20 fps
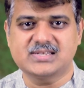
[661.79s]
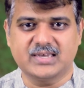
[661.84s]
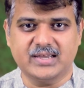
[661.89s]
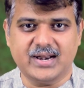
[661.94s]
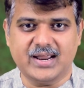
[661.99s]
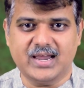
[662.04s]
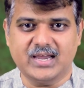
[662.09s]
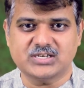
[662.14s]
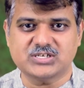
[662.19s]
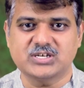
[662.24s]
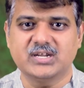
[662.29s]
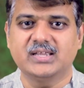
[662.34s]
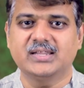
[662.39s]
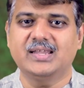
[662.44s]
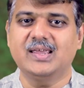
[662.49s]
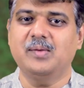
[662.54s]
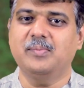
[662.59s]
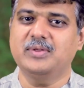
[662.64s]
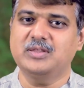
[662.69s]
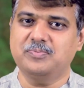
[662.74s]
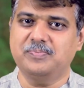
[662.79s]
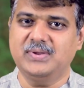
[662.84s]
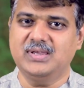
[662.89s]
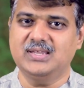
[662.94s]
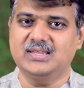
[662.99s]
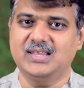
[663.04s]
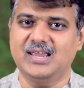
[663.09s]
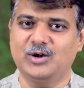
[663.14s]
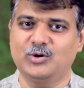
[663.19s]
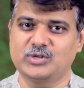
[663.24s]
crash, the MSP
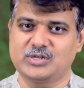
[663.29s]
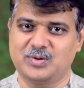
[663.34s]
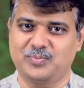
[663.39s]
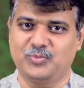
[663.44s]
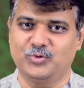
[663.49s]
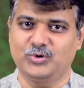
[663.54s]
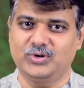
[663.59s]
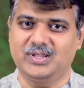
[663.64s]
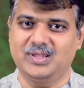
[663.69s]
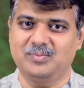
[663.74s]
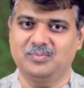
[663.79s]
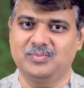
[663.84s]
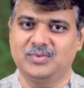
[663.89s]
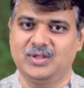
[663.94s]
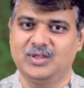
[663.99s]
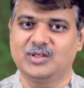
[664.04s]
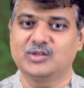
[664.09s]
is there to support them.